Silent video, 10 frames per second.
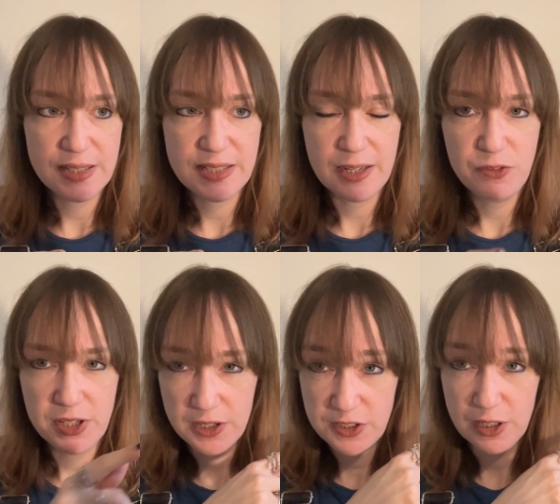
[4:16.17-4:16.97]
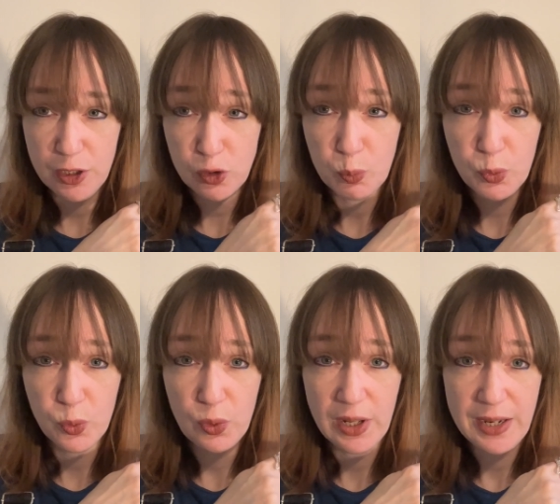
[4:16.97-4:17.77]
safety eyes that looked
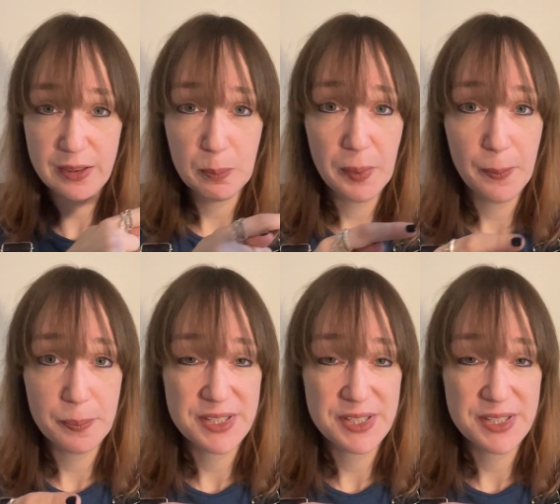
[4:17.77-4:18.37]
more like the mum's